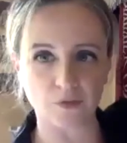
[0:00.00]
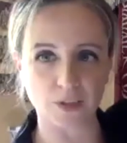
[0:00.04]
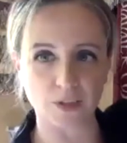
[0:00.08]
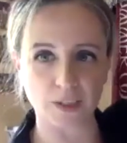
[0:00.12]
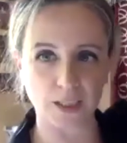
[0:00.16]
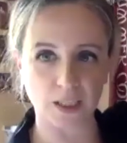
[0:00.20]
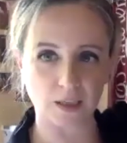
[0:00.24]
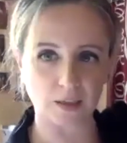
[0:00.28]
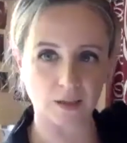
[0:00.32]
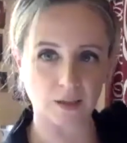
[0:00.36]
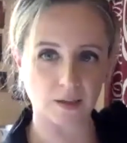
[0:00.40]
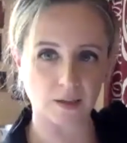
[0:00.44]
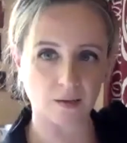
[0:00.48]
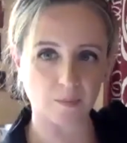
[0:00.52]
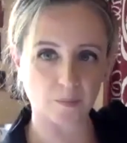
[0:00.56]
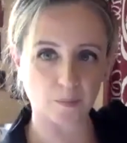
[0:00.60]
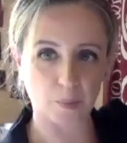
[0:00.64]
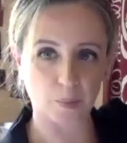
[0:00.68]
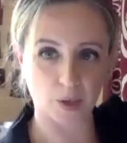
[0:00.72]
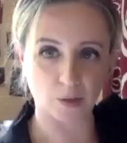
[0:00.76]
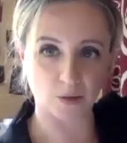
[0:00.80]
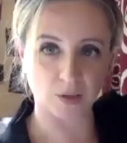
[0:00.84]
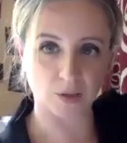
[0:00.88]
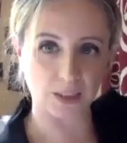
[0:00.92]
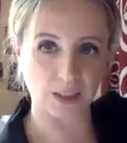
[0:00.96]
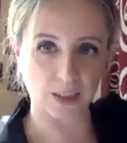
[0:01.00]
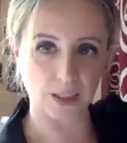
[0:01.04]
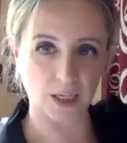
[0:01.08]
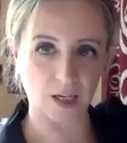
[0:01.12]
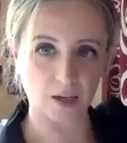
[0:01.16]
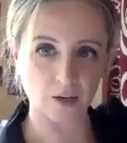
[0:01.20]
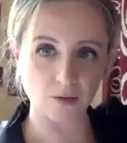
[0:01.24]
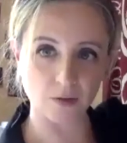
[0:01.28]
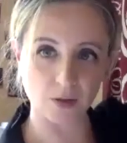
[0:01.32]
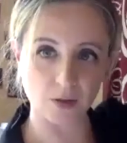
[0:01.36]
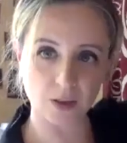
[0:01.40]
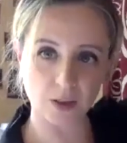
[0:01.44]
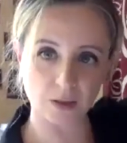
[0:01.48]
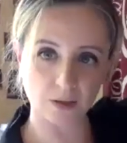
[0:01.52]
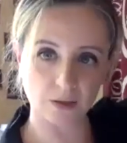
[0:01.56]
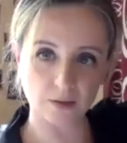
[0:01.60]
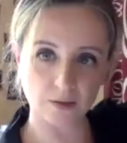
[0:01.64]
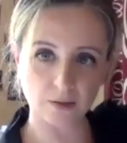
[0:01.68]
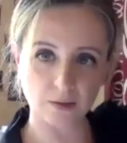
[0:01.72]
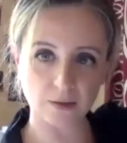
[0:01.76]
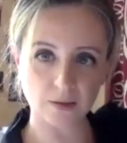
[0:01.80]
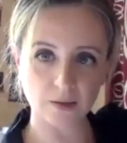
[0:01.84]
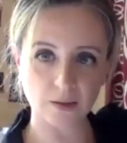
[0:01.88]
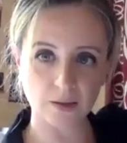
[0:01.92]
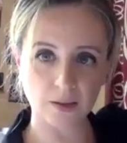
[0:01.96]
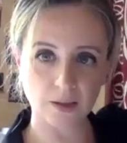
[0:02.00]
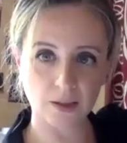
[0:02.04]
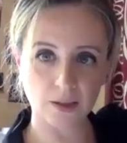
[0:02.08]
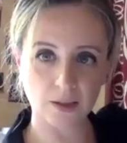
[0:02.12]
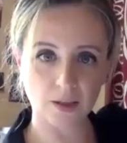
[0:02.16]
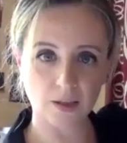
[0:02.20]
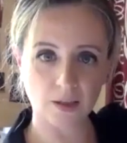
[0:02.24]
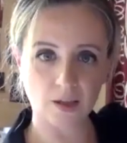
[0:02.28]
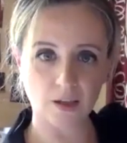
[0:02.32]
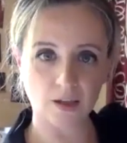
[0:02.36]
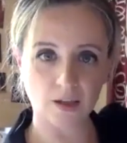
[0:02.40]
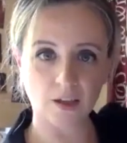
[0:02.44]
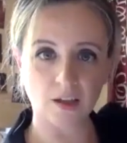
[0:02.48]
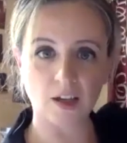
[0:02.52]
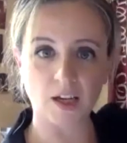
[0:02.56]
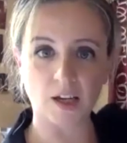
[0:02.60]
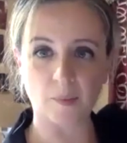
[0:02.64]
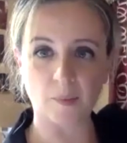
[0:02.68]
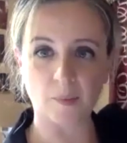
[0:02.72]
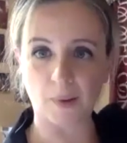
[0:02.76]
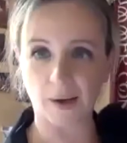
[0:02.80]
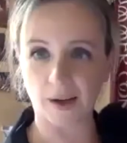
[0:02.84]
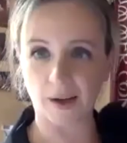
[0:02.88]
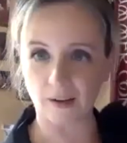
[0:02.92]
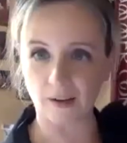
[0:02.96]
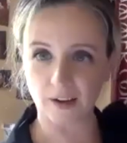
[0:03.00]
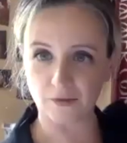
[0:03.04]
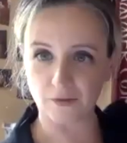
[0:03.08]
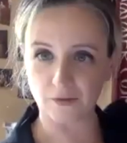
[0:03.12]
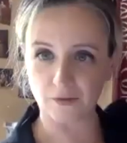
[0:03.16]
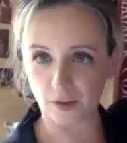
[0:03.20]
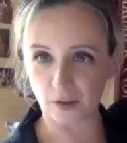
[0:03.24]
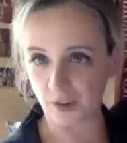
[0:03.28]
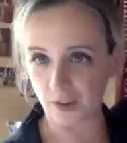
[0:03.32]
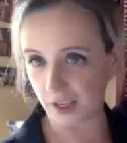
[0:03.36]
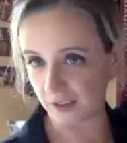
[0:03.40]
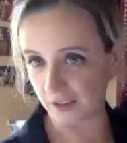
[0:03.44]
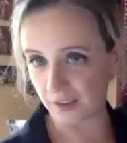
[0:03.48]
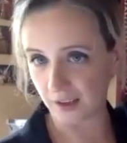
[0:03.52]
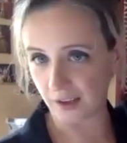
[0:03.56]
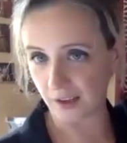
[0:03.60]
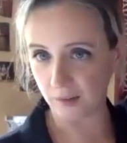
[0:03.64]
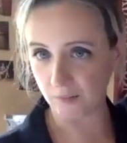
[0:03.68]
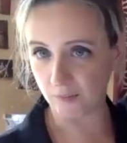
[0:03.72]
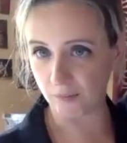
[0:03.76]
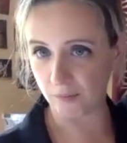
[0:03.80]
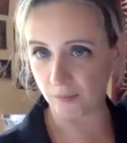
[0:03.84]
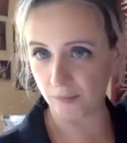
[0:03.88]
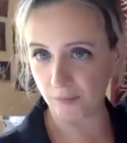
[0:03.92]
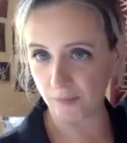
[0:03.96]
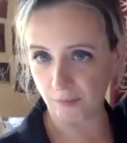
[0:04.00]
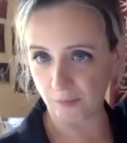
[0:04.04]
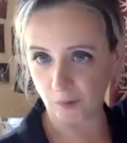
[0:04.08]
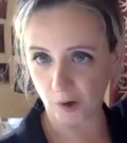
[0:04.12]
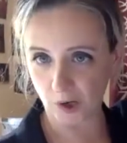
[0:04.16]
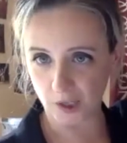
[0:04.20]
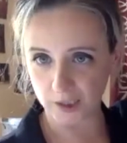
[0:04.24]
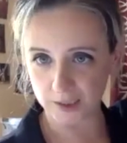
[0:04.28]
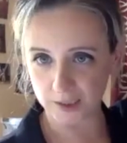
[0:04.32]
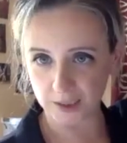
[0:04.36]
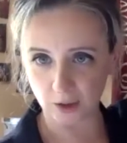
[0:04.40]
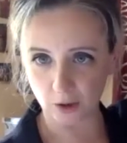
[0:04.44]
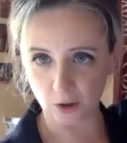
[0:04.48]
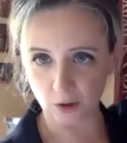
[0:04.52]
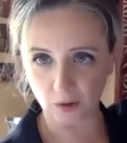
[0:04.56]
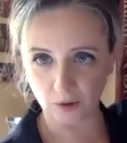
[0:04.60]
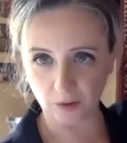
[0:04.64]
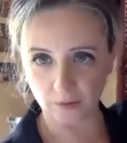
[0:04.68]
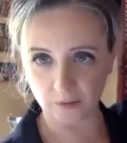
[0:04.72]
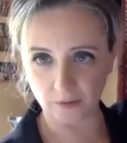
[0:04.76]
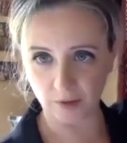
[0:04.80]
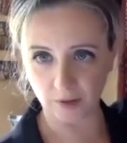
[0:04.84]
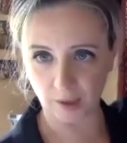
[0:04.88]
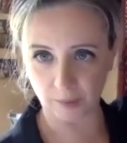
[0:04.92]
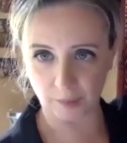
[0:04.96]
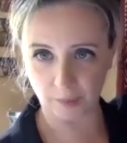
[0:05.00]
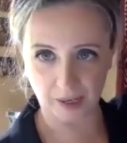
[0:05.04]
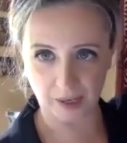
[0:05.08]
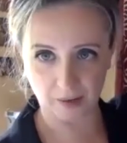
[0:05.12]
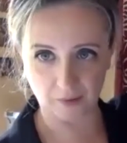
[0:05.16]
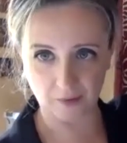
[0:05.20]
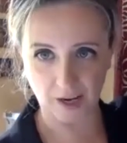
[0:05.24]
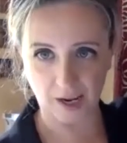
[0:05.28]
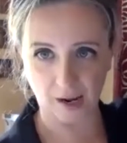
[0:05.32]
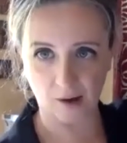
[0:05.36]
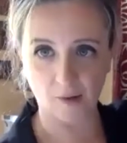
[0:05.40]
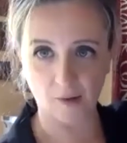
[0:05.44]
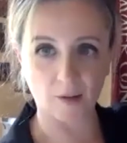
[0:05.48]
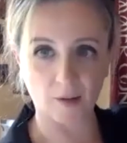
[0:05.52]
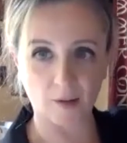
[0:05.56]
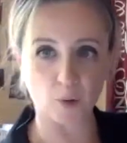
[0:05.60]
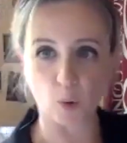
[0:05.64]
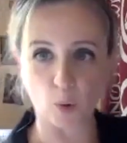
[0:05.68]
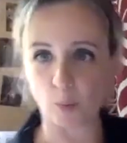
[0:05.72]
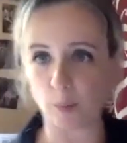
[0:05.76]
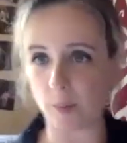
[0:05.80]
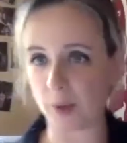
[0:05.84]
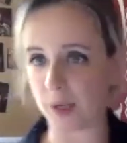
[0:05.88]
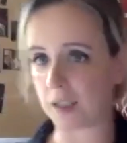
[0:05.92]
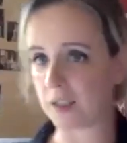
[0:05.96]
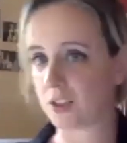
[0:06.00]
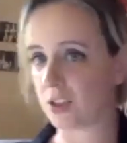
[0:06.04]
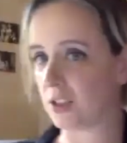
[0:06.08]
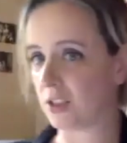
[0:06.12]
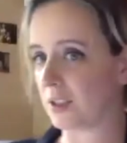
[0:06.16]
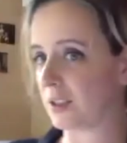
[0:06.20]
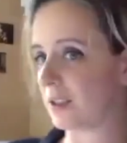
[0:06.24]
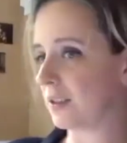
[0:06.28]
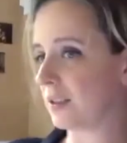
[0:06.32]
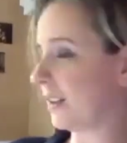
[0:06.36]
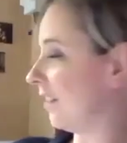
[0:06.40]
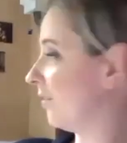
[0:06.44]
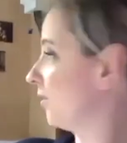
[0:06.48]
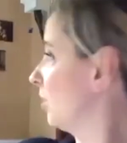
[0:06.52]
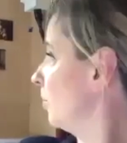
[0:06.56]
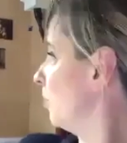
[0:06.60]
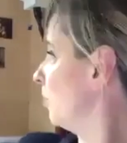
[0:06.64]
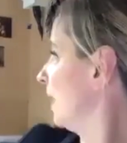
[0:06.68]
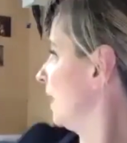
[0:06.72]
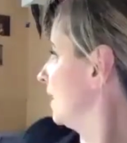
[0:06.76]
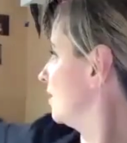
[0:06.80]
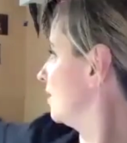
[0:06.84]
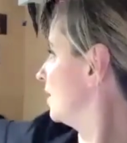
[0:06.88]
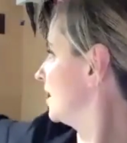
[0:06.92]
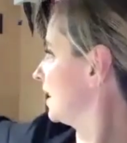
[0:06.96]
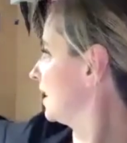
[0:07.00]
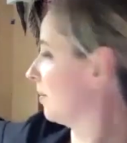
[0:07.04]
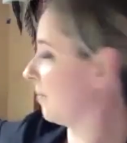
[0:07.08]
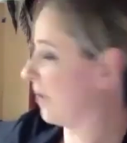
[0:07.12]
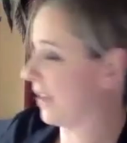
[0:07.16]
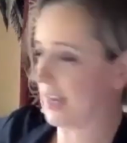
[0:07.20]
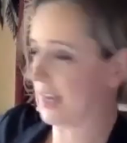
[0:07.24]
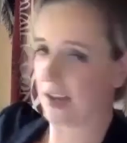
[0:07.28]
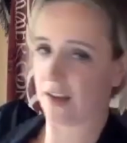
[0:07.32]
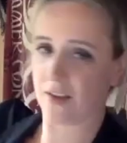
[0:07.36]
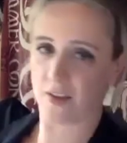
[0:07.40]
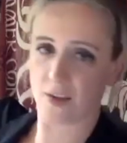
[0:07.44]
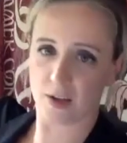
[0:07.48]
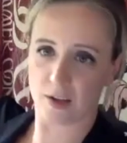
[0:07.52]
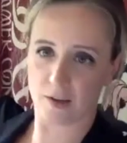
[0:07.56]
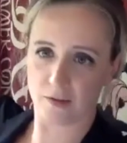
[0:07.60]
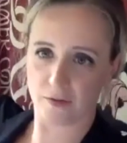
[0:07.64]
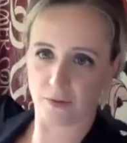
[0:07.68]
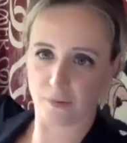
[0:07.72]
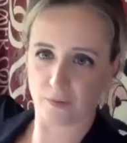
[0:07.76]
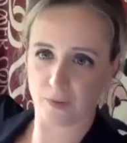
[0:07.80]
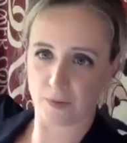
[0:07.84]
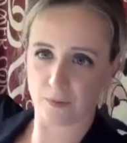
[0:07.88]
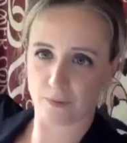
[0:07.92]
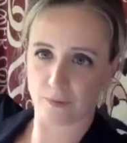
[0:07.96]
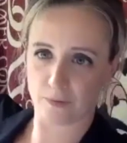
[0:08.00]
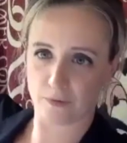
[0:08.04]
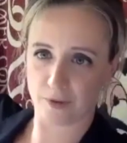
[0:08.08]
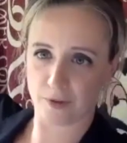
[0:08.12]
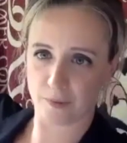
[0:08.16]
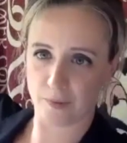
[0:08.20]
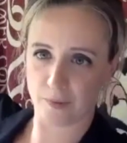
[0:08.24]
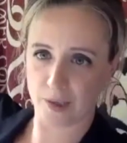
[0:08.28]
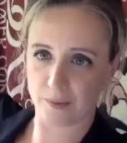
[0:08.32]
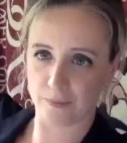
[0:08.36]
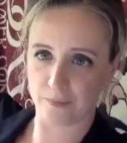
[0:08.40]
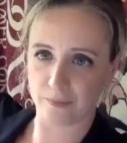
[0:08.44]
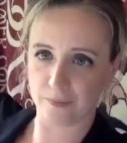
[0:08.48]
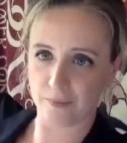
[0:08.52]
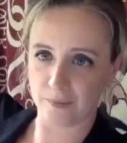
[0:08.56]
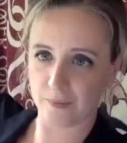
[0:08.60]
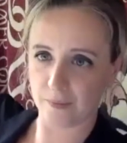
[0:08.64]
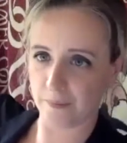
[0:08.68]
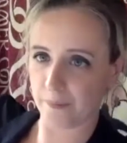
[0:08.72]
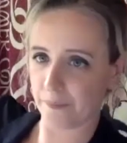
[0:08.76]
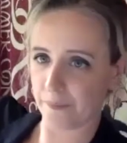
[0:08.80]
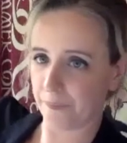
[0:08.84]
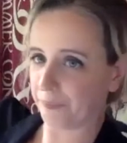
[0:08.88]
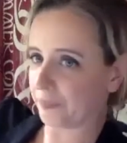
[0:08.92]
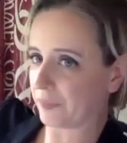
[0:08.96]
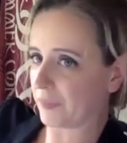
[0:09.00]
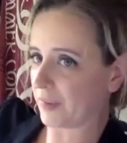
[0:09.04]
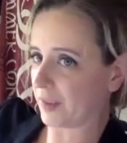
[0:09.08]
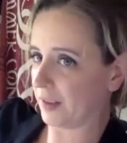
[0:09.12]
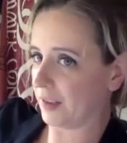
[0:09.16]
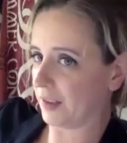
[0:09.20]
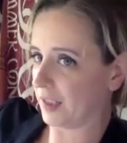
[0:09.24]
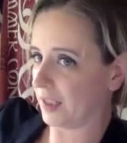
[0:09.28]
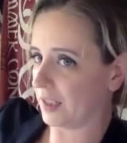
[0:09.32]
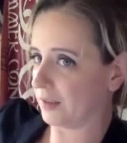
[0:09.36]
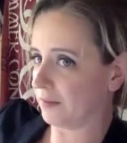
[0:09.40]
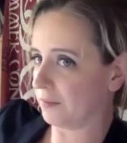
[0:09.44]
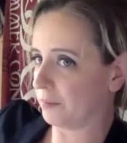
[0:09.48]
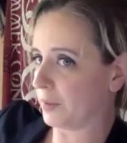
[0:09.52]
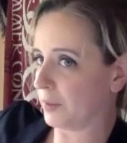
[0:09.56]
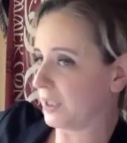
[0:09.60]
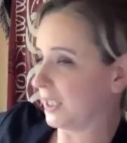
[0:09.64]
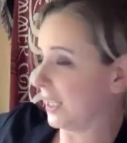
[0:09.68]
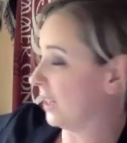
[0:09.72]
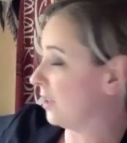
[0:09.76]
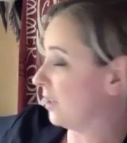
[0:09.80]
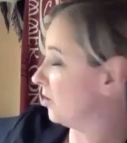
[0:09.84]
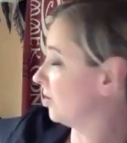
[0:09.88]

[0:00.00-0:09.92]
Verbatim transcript: in post-it notes right about of the thing that i'm writing on about now and i've got pictures i've got pictures up there that are from a, a potential